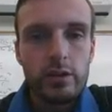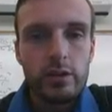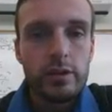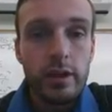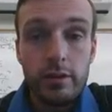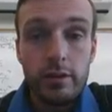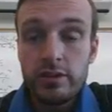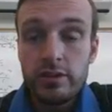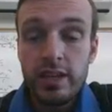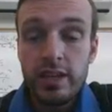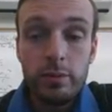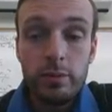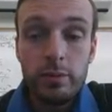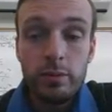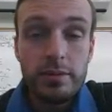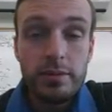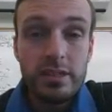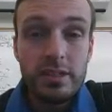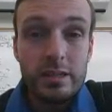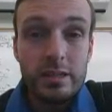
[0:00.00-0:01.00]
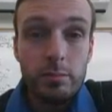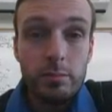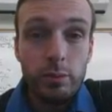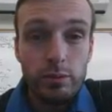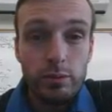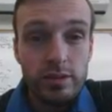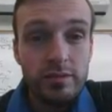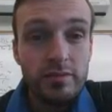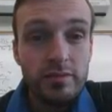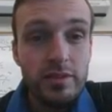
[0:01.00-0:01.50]
So another example where we see the
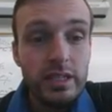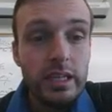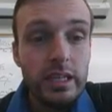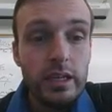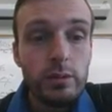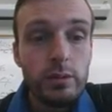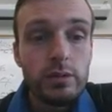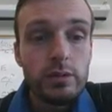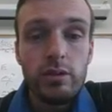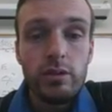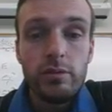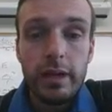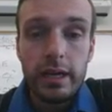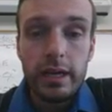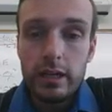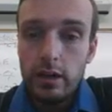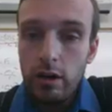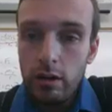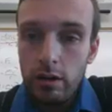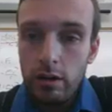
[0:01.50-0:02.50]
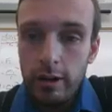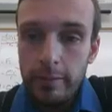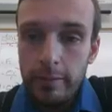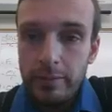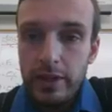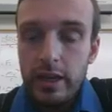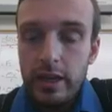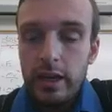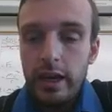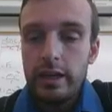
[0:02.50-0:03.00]
importance of V equals omega r,
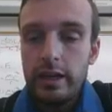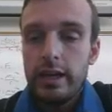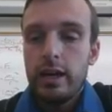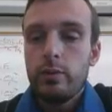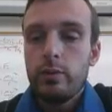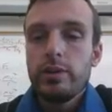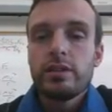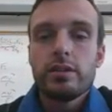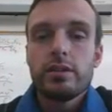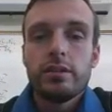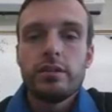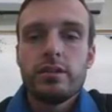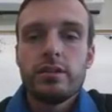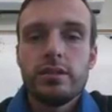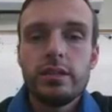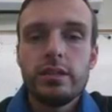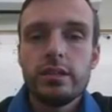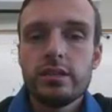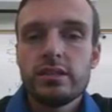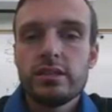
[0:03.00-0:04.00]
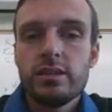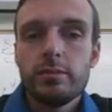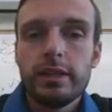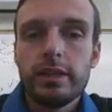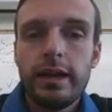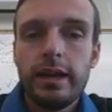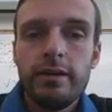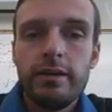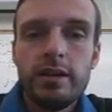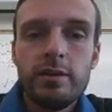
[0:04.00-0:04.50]
and now we start to see the
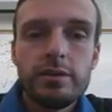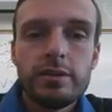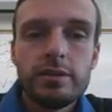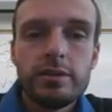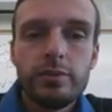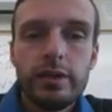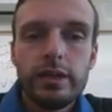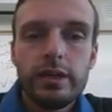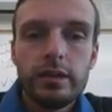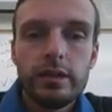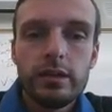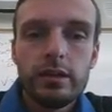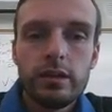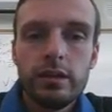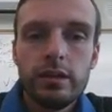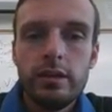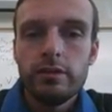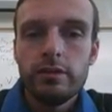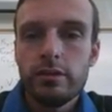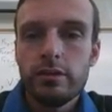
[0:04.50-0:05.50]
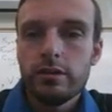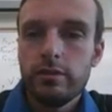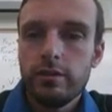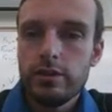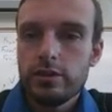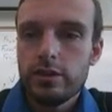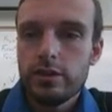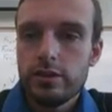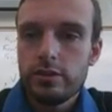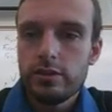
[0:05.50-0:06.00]
similarity between a linear
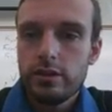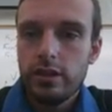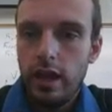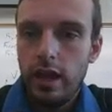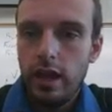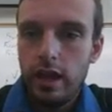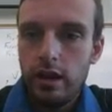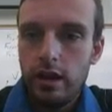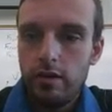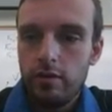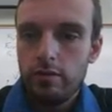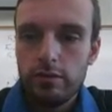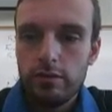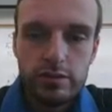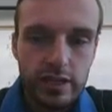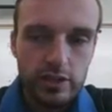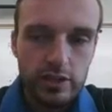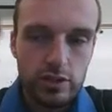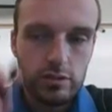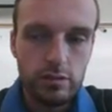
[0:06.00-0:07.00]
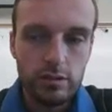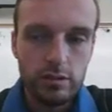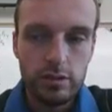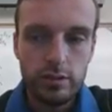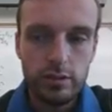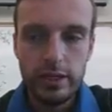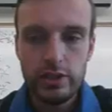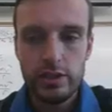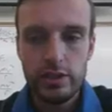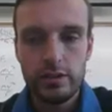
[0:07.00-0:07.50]
equation and rotational
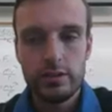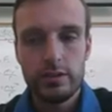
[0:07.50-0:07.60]
equation.